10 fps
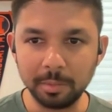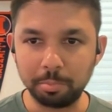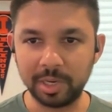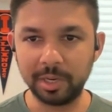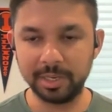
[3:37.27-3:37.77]

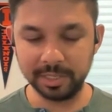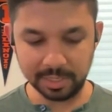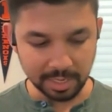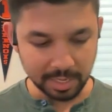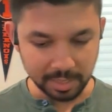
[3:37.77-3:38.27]
because
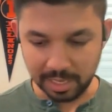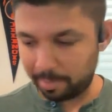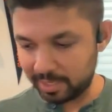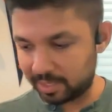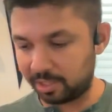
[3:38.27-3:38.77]
they
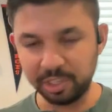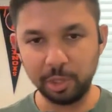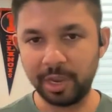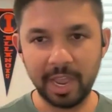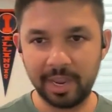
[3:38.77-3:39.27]
basically
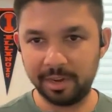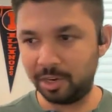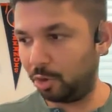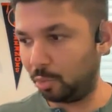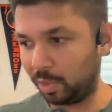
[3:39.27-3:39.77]
look at you
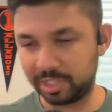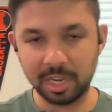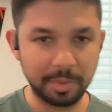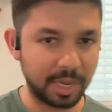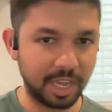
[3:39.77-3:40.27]
know what's
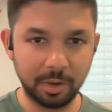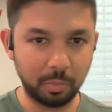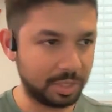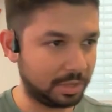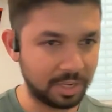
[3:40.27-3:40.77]
coming in and
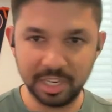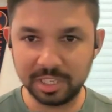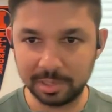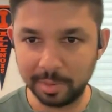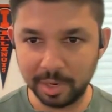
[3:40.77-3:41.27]
what
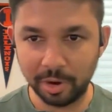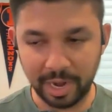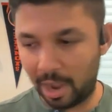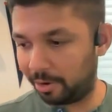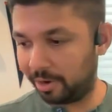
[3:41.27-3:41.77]
needs to be going
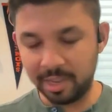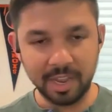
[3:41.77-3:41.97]
out,